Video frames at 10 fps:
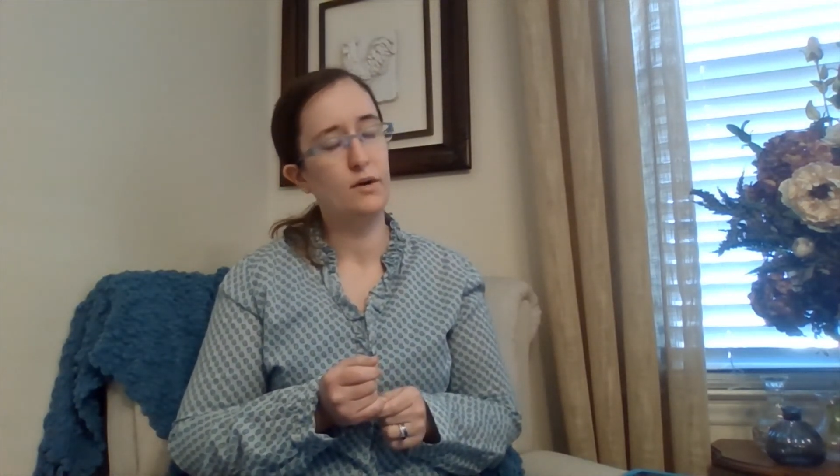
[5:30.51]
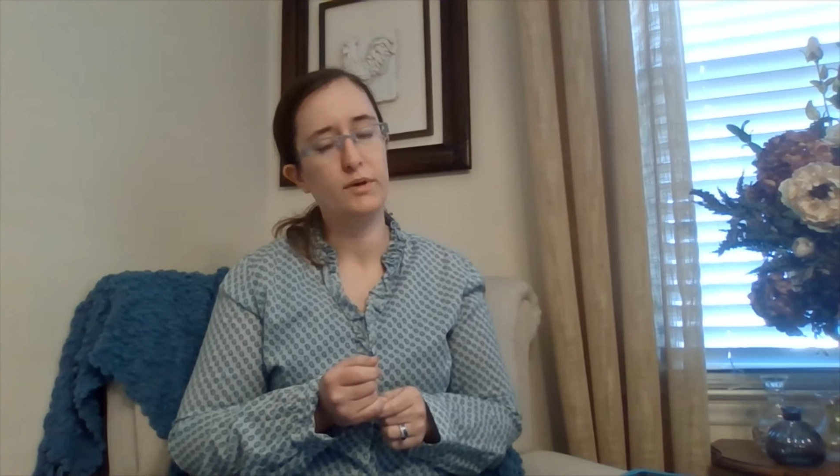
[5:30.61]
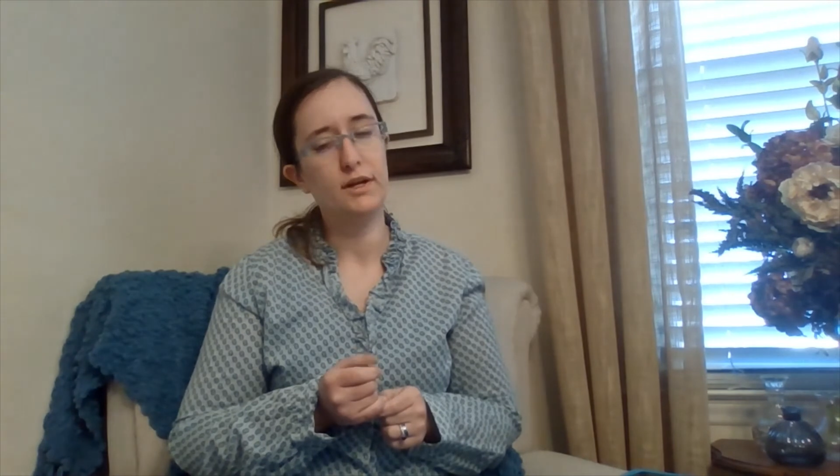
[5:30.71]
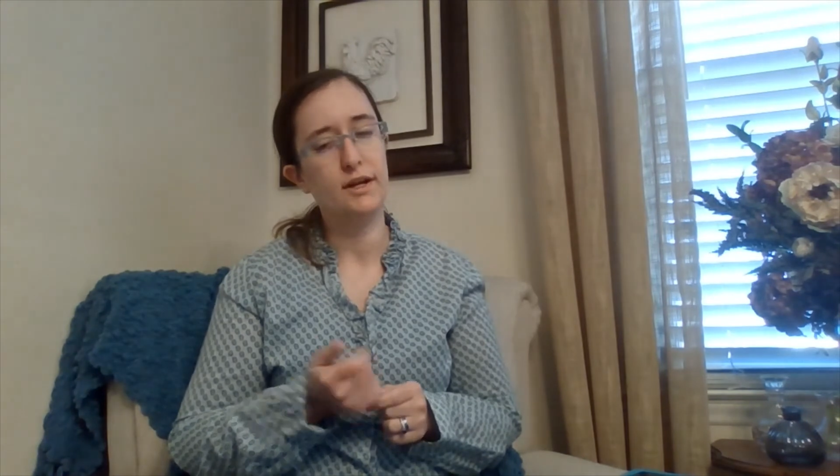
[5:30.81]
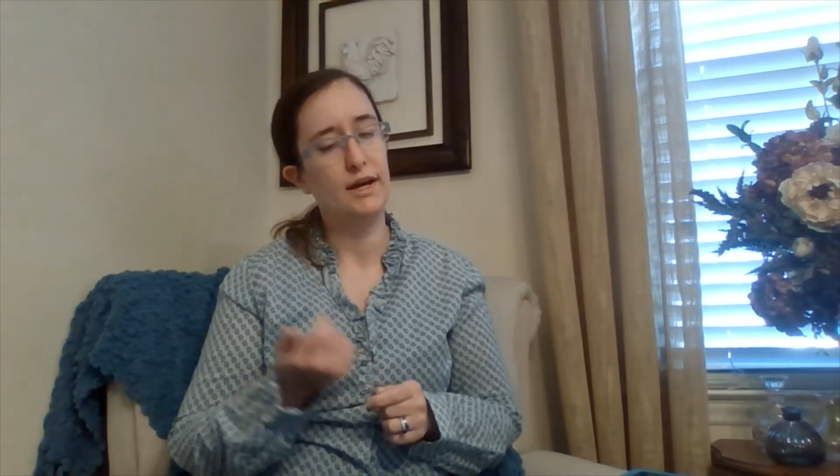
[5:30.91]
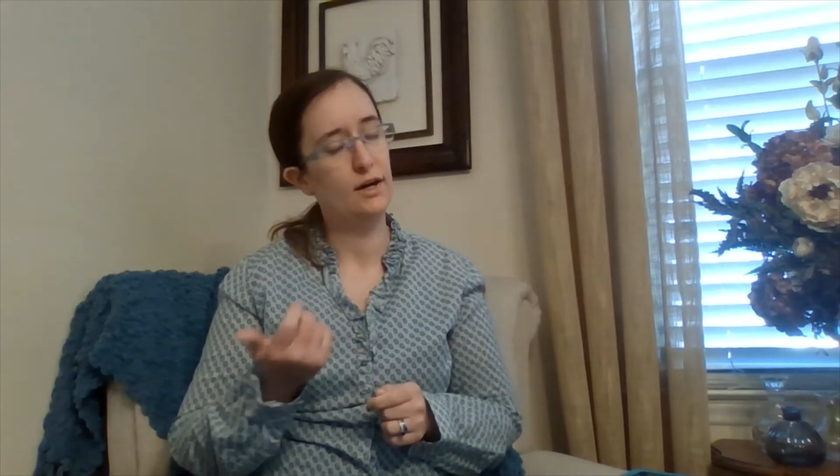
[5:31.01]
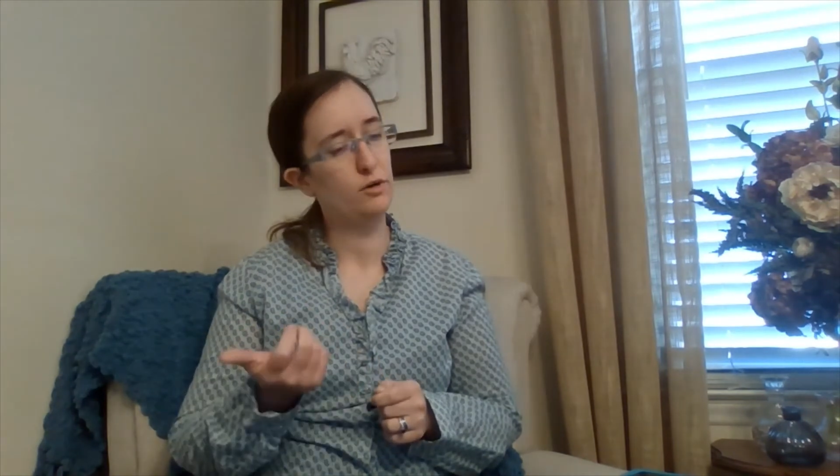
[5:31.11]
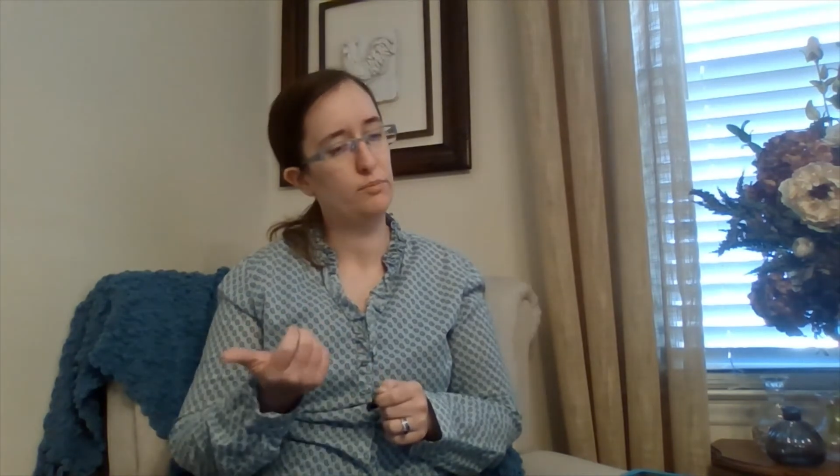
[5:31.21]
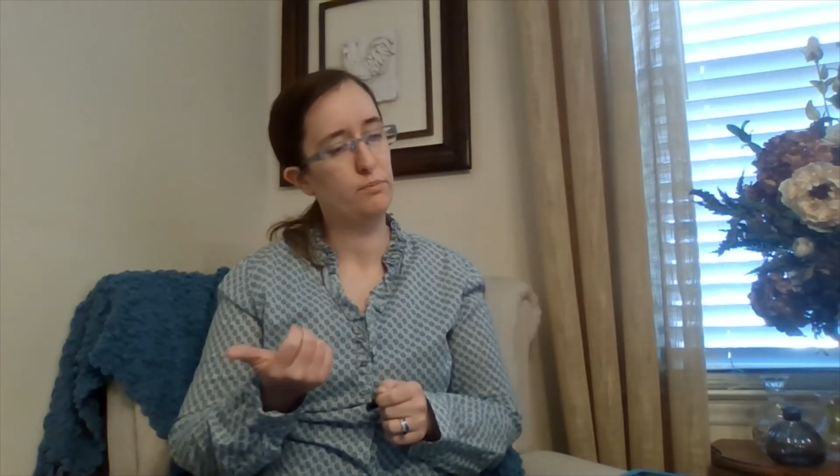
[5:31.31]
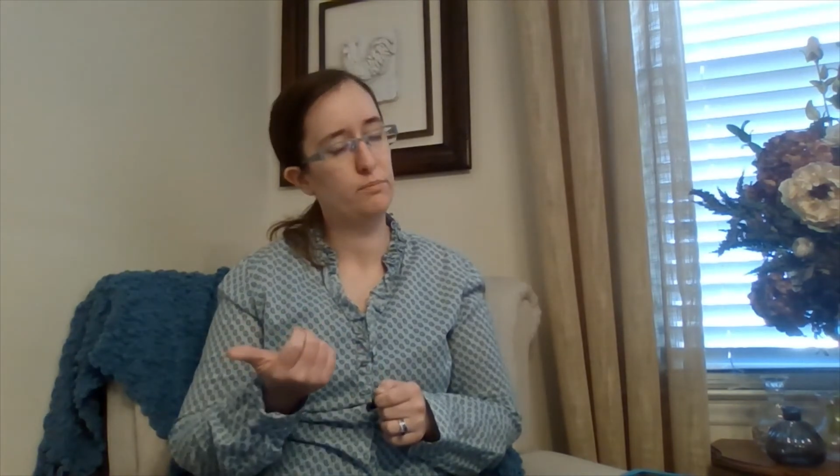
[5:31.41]
are we gonna
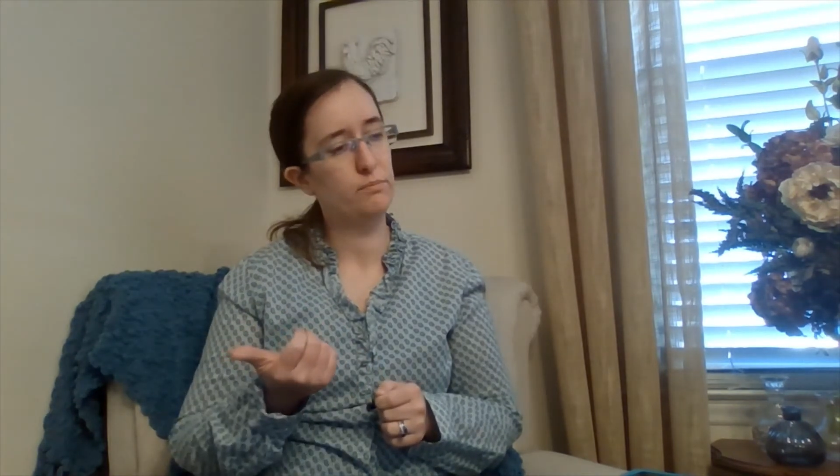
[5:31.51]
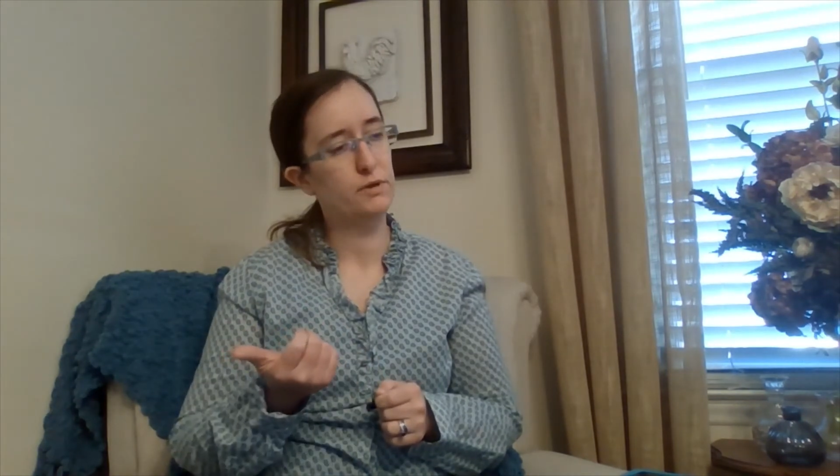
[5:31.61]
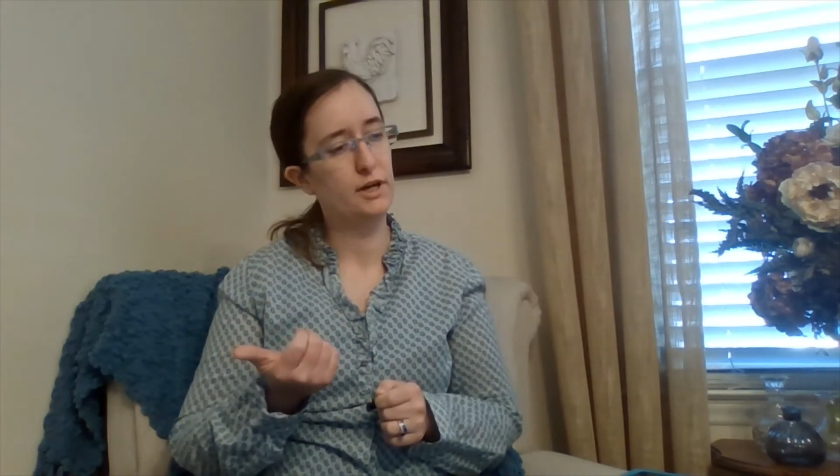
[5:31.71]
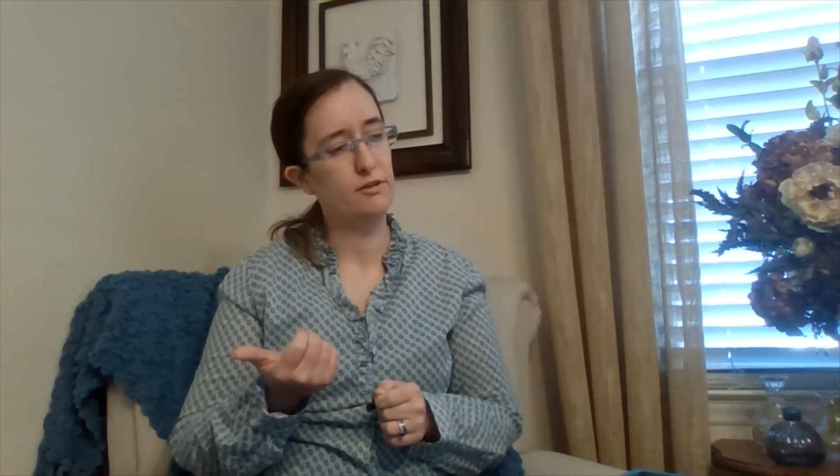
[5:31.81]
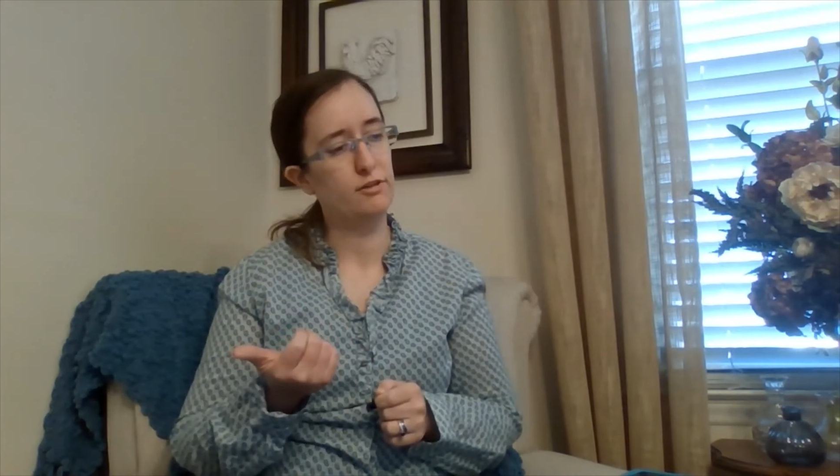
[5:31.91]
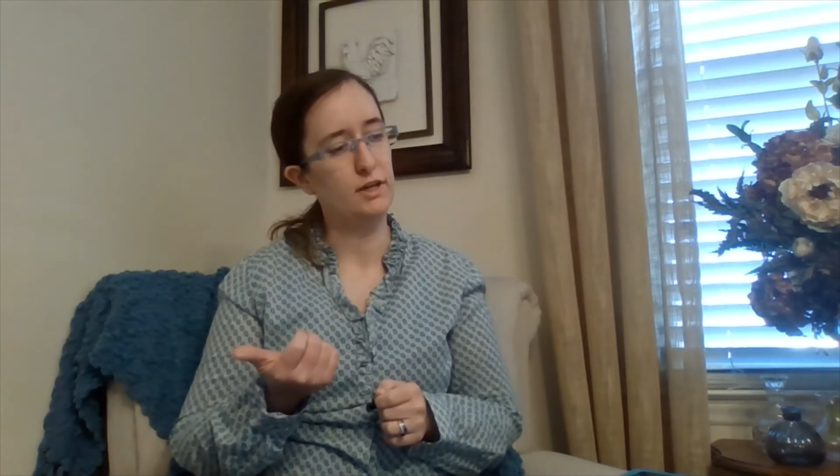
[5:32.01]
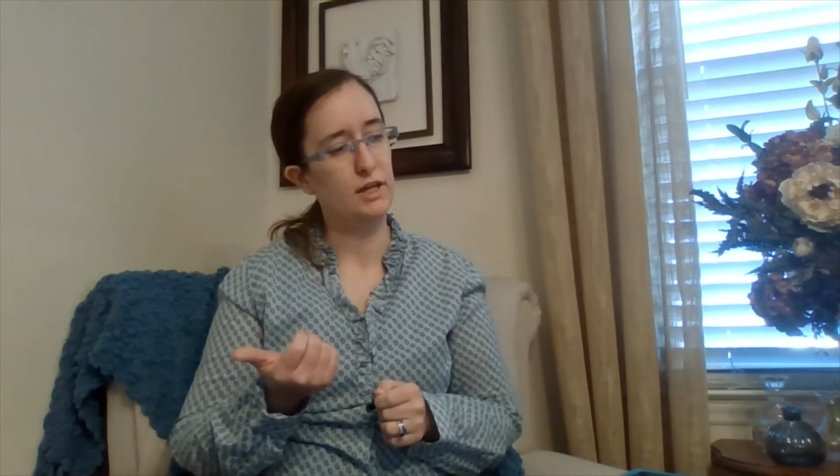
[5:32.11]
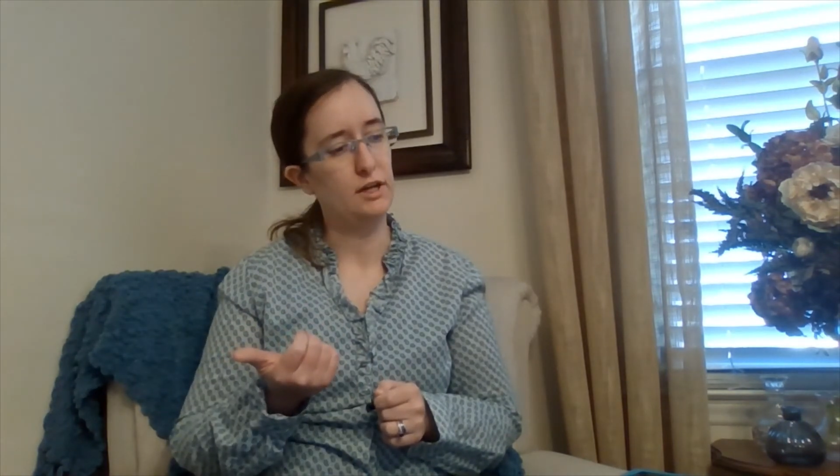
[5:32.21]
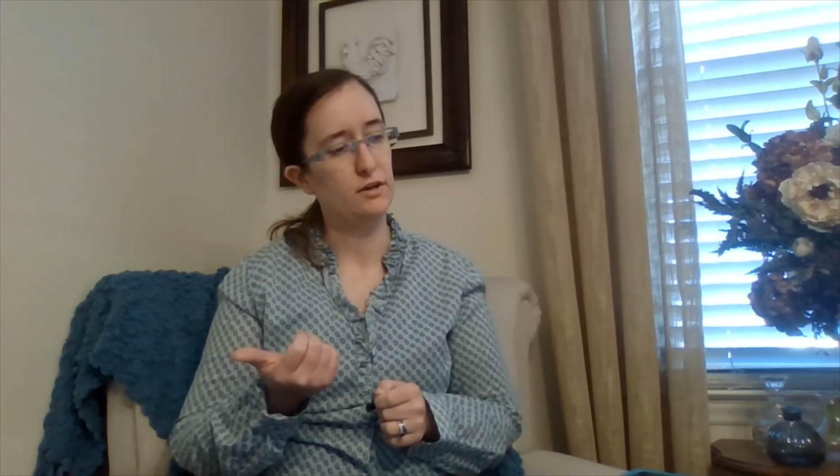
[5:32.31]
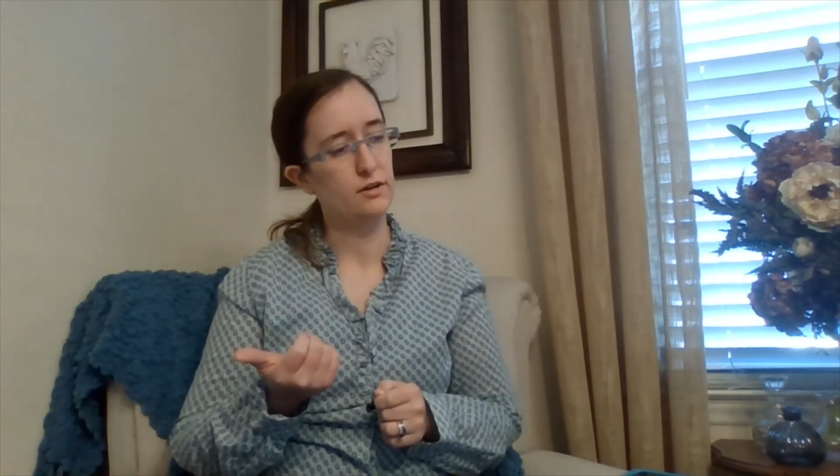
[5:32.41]
help cousin
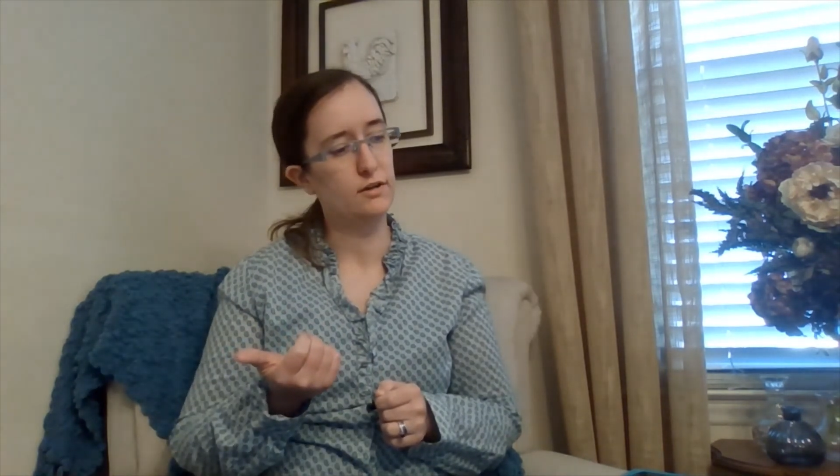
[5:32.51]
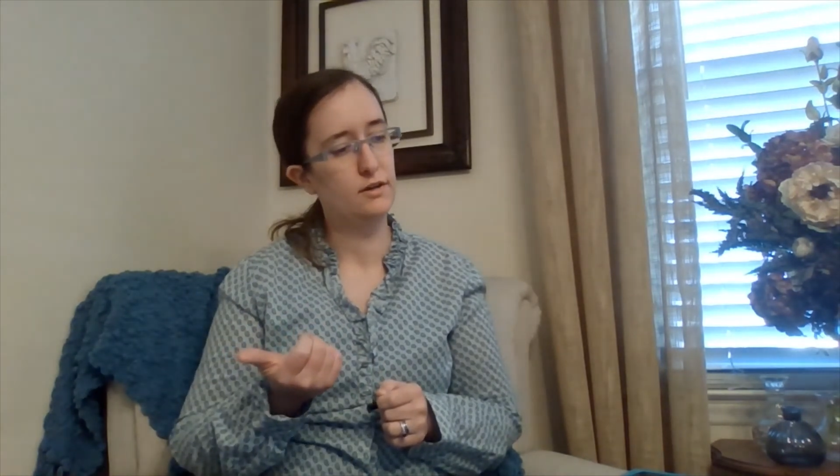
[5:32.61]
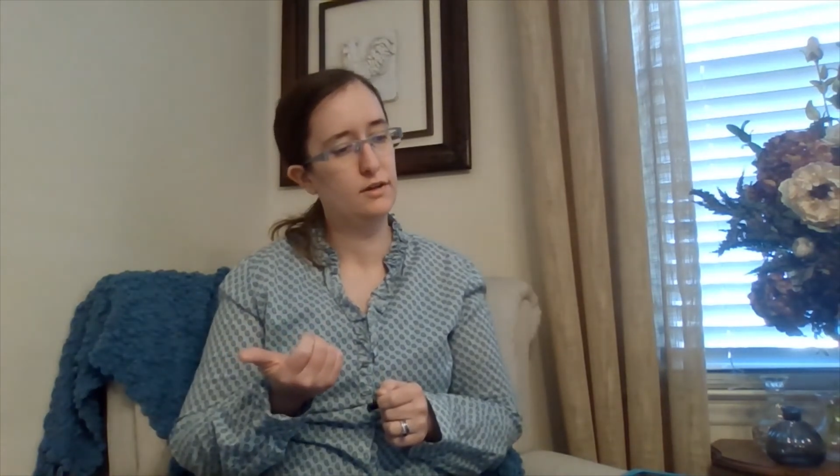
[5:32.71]
here